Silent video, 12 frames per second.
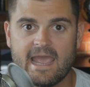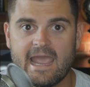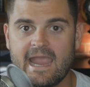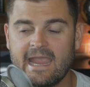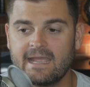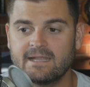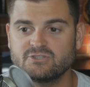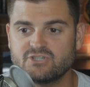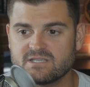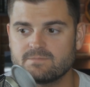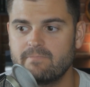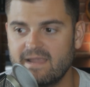and
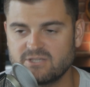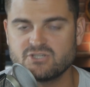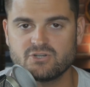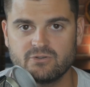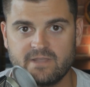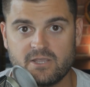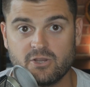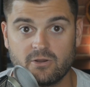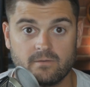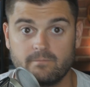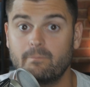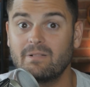just make sure that
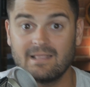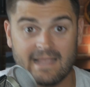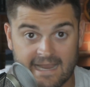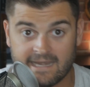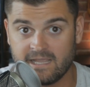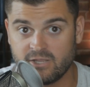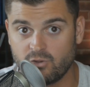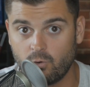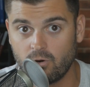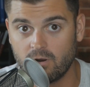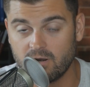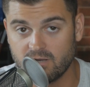you're planning
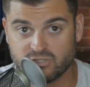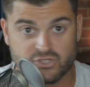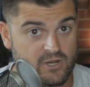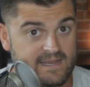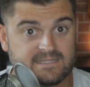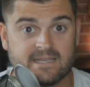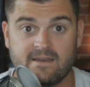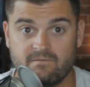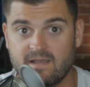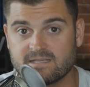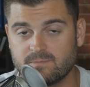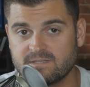your trades and
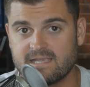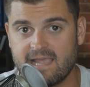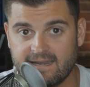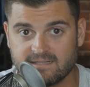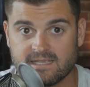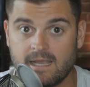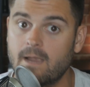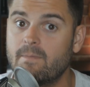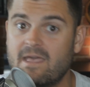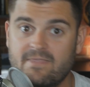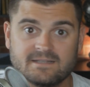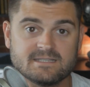investments ahead of time
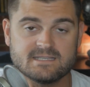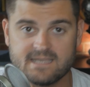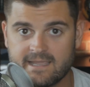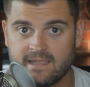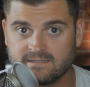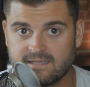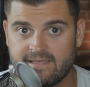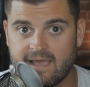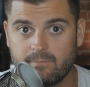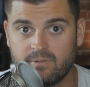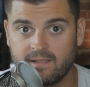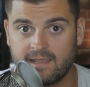and then sticking to that
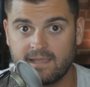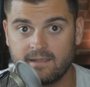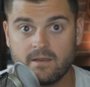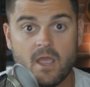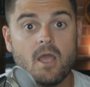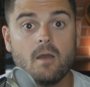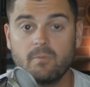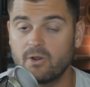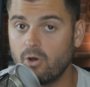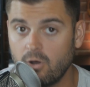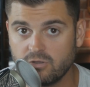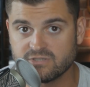plan, but
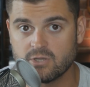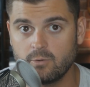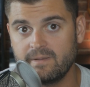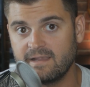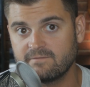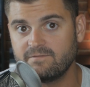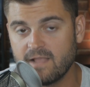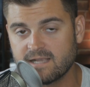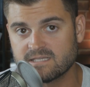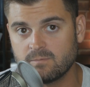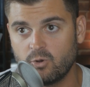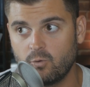also being
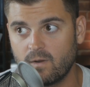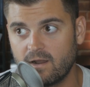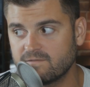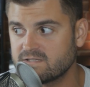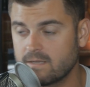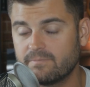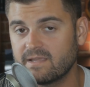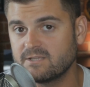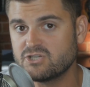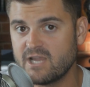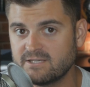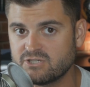flexible where if something
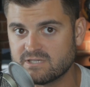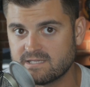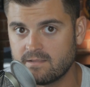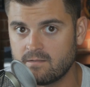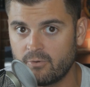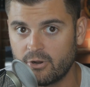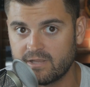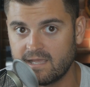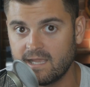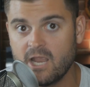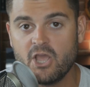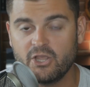changes in the
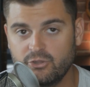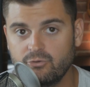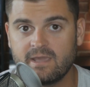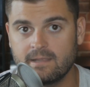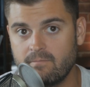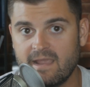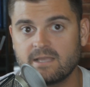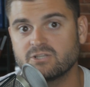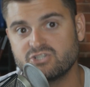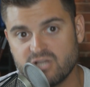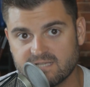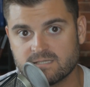market, you can make
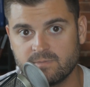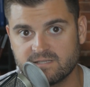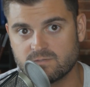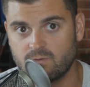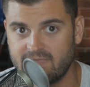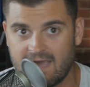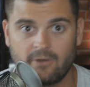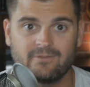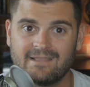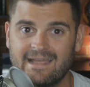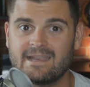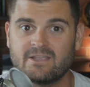adjustments without
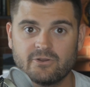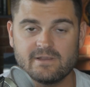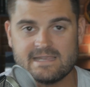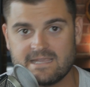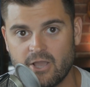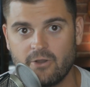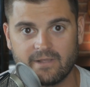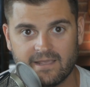letting your ego get